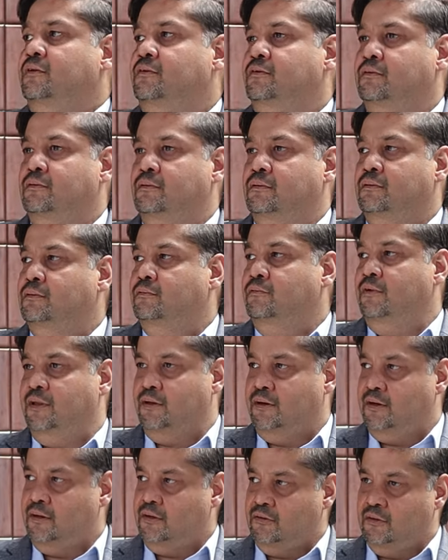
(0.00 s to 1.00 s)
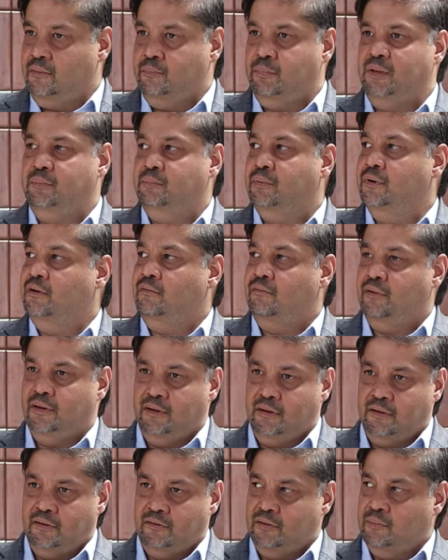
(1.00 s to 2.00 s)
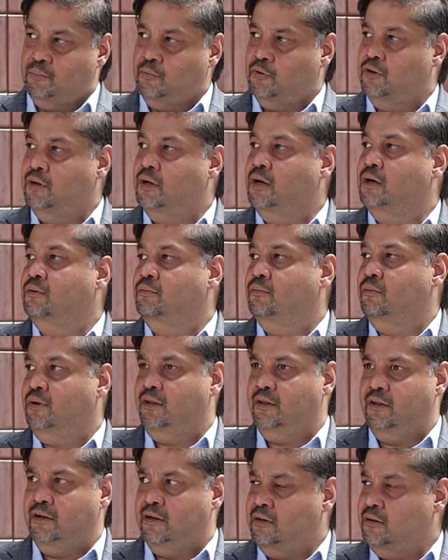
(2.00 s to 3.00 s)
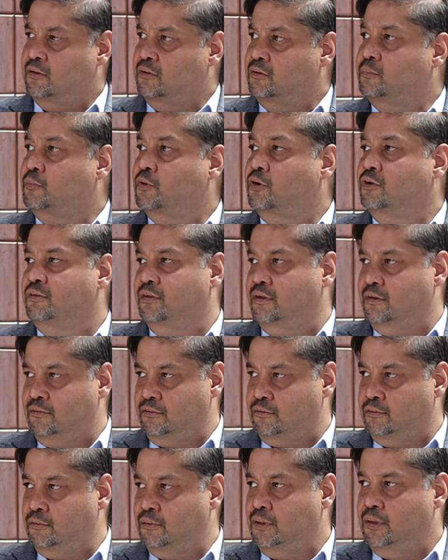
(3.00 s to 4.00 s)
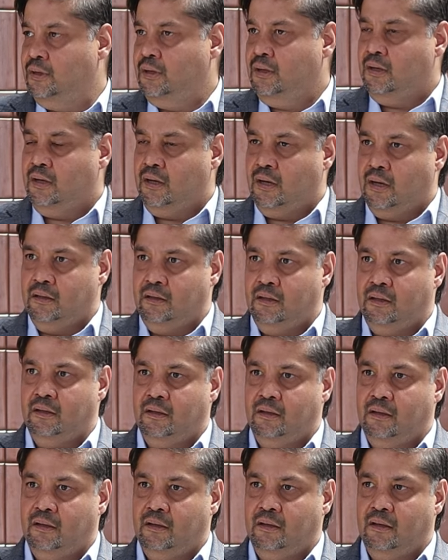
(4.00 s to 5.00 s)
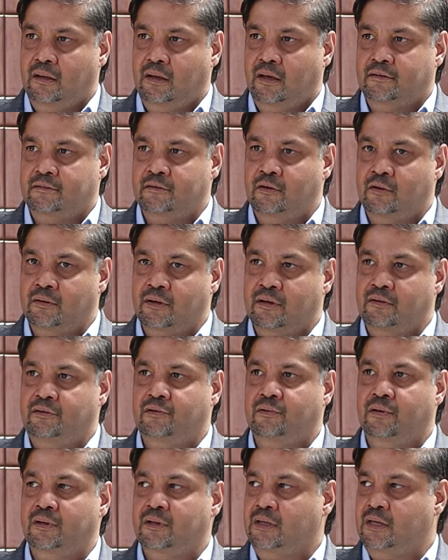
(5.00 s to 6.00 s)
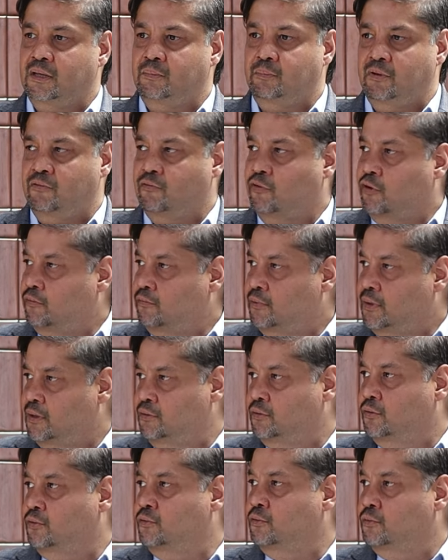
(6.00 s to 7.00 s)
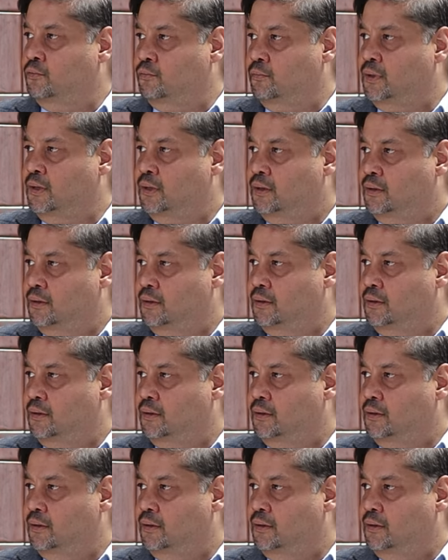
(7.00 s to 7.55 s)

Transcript: So whether it is a people, whether it is a product, whether it is a process. So I think as long as you can keep evolving in your own way,